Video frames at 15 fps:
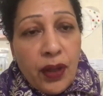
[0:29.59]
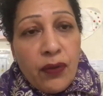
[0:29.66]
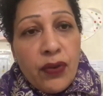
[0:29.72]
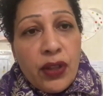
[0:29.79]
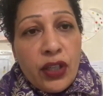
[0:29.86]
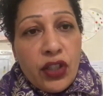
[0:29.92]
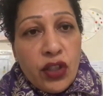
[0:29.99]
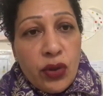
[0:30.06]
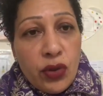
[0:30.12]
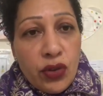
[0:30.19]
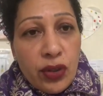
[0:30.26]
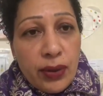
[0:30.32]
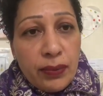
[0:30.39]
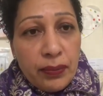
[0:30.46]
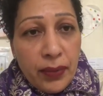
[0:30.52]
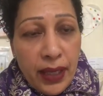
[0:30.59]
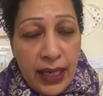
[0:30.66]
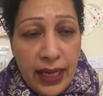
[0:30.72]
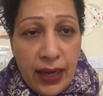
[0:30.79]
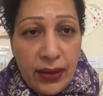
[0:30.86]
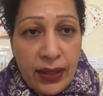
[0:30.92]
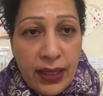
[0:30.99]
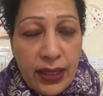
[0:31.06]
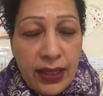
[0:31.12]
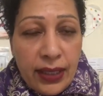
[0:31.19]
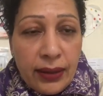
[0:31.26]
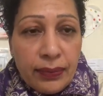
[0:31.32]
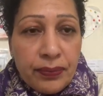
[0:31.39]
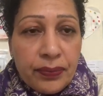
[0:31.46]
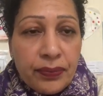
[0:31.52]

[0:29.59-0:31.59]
for the children in our setting.